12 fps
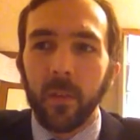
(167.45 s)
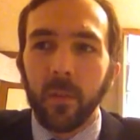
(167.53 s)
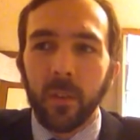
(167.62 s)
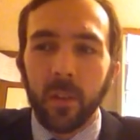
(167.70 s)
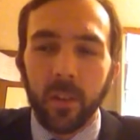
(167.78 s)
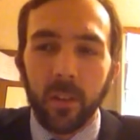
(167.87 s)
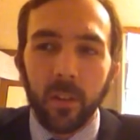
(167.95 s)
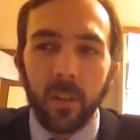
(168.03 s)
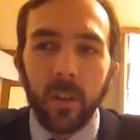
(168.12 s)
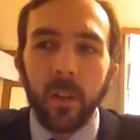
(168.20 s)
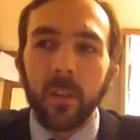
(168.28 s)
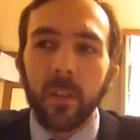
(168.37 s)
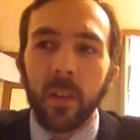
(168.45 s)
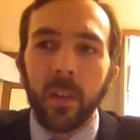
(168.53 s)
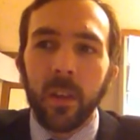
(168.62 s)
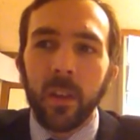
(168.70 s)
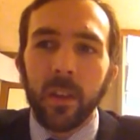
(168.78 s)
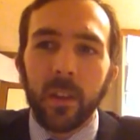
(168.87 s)
I wanted to learn,
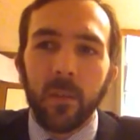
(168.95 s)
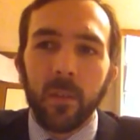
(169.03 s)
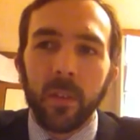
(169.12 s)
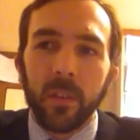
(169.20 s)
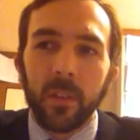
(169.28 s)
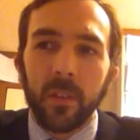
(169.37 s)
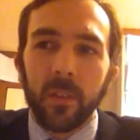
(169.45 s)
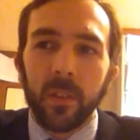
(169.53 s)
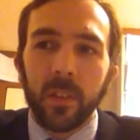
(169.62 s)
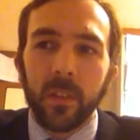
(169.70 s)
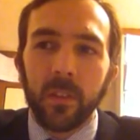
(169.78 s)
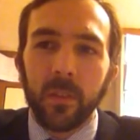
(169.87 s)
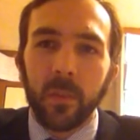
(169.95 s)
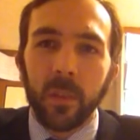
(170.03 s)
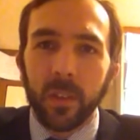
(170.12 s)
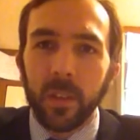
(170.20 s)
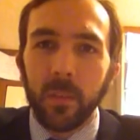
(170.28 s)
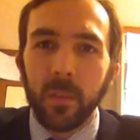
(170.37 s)
and I wanted to see just
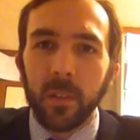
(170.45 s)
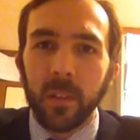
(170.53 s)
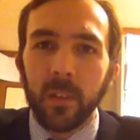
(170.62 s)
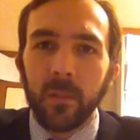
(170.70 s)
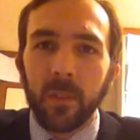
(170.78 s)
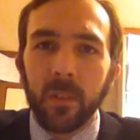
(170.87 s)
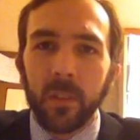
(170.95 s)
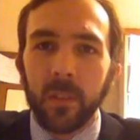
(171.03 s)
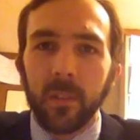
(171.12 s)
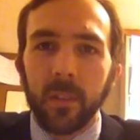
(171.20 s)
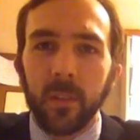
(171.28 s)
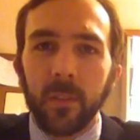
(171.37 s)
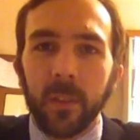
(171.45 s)
what he believed and stuff,